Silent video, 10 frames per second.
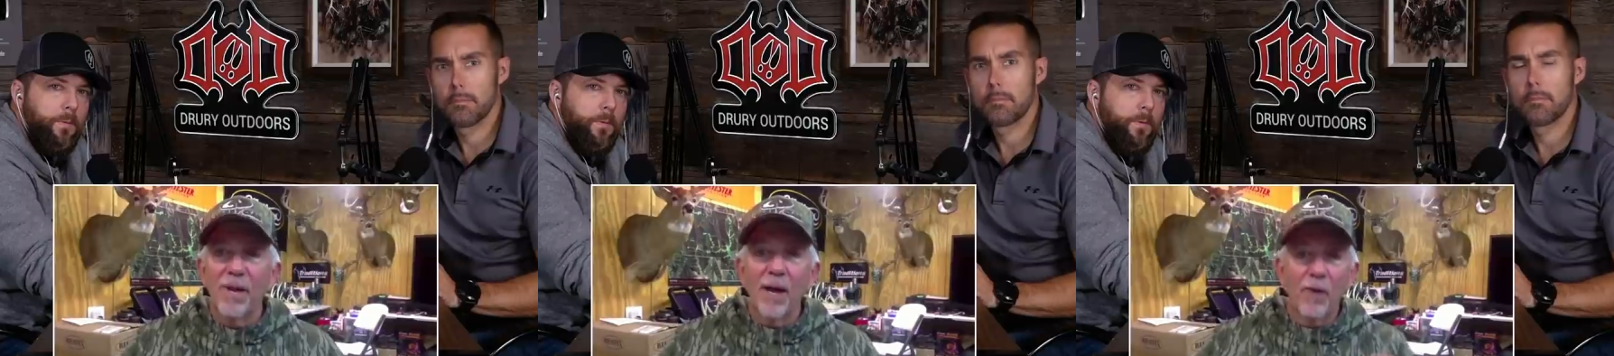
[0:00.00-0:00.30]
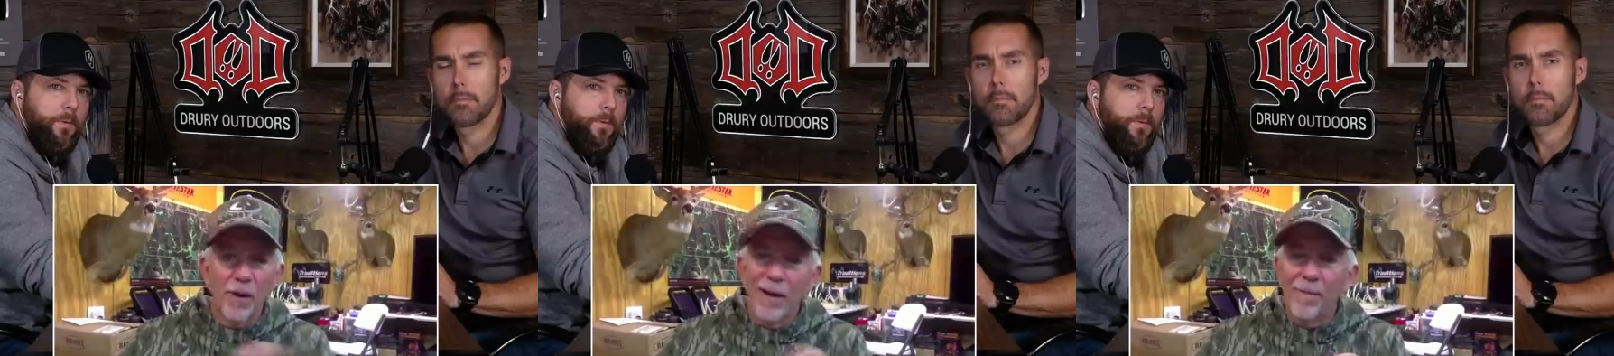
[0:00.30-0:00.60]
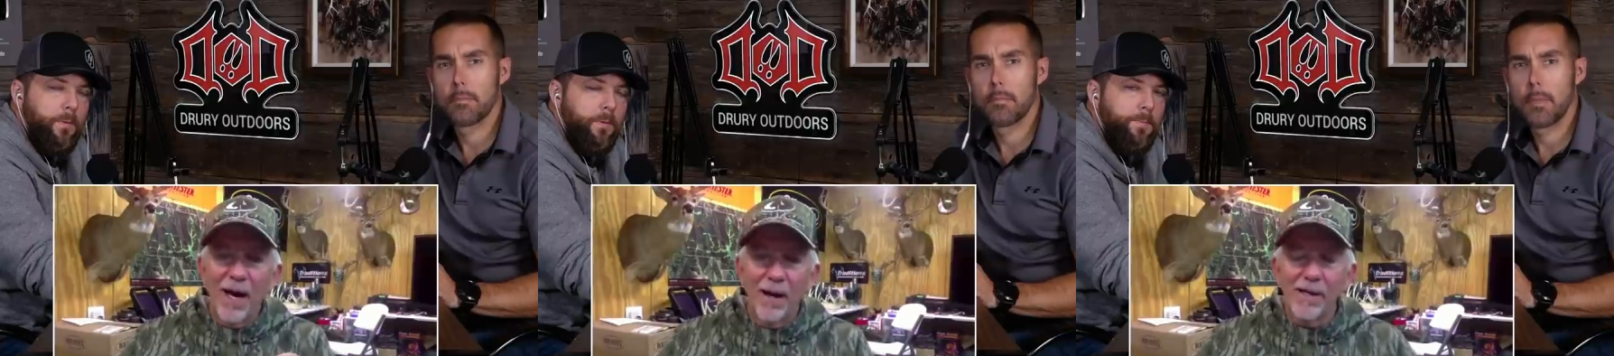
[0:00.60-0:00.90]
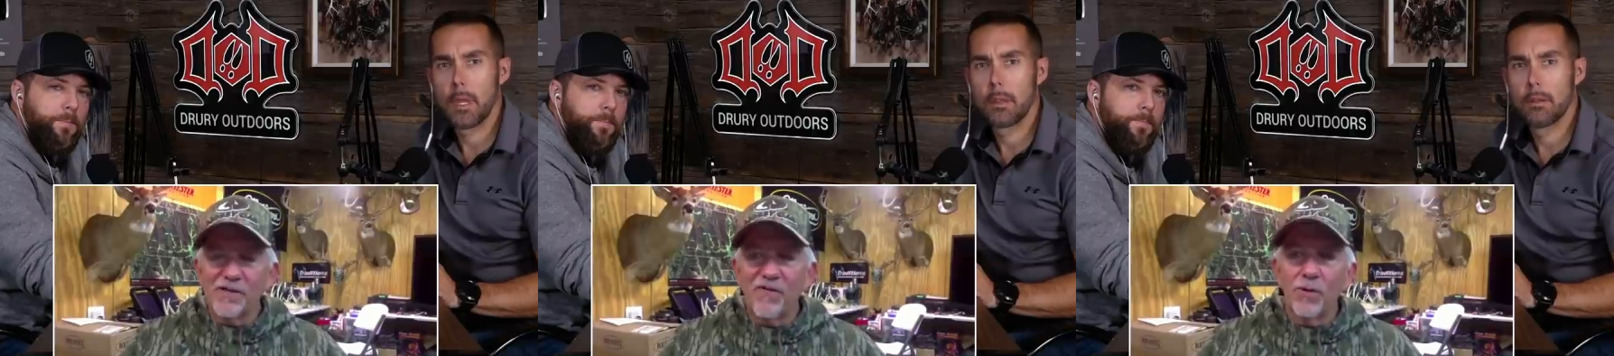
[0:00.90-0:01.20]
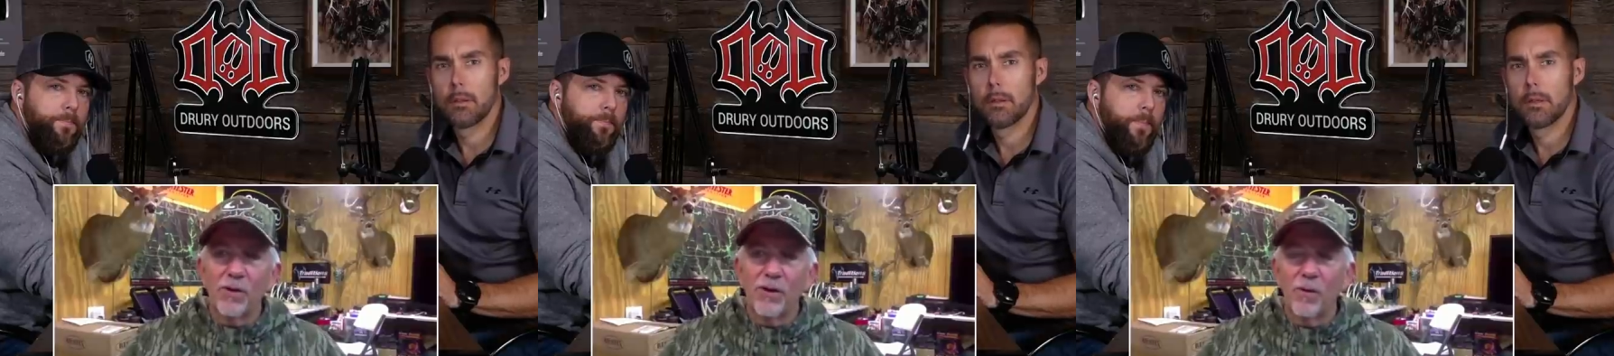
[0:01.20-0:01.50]
Speaker 1: but I went about an inch
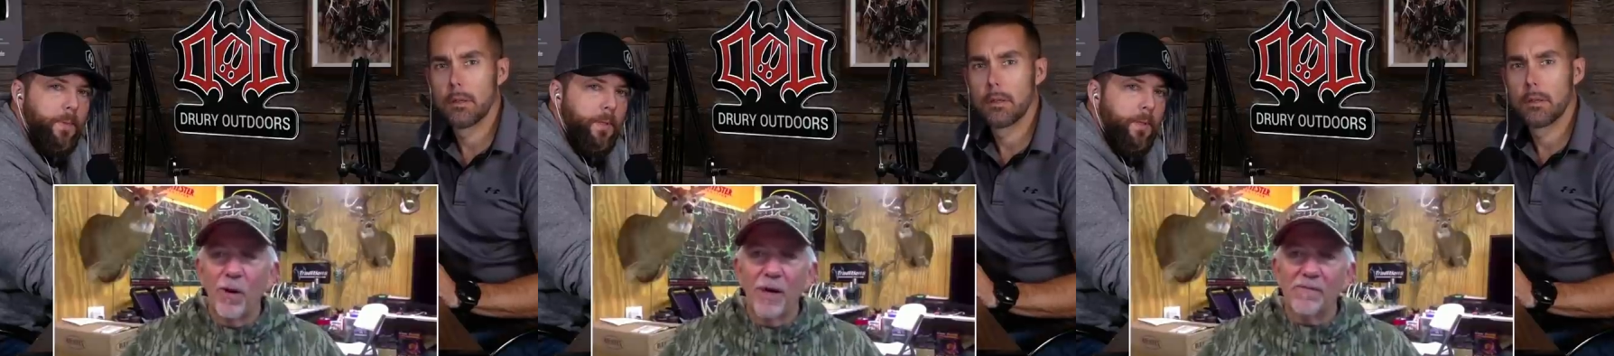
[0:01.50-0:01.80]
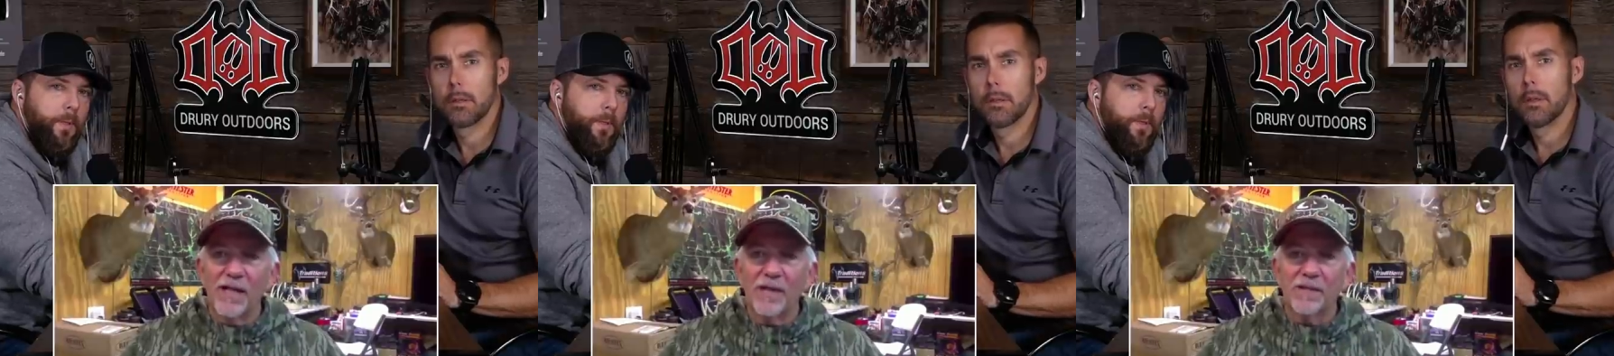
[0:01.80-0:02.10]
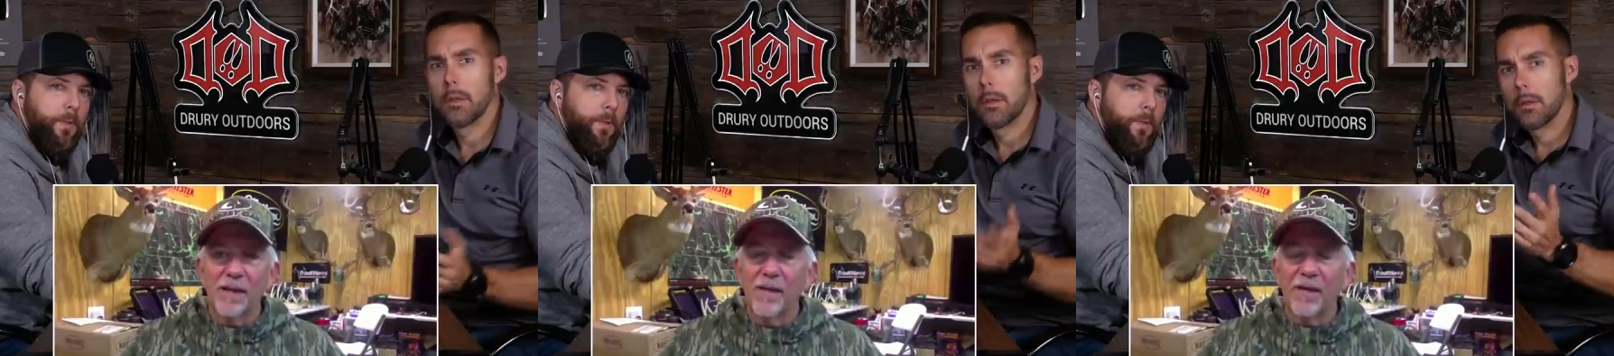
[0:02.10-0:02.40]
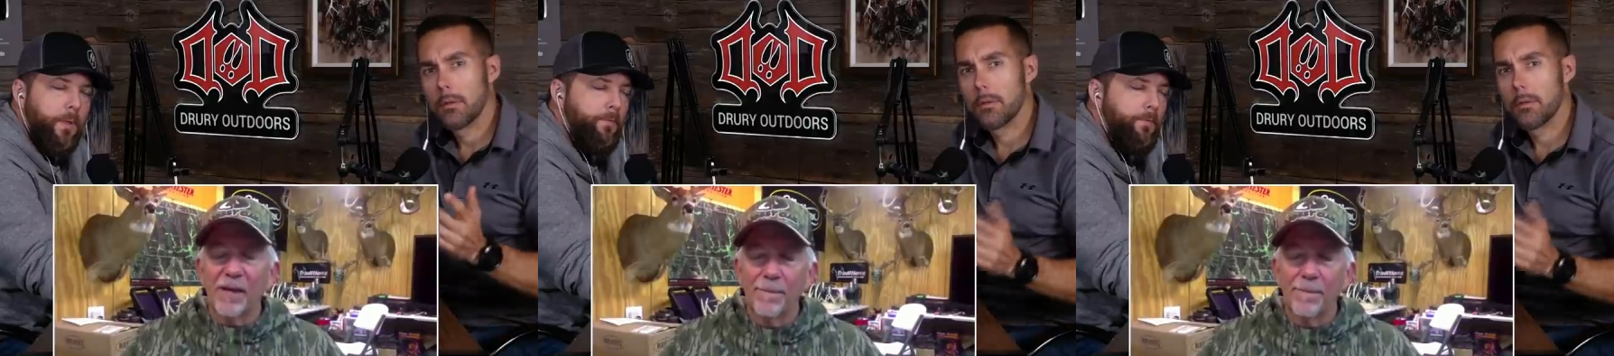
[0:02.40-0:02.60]
further than what I was actually aiming.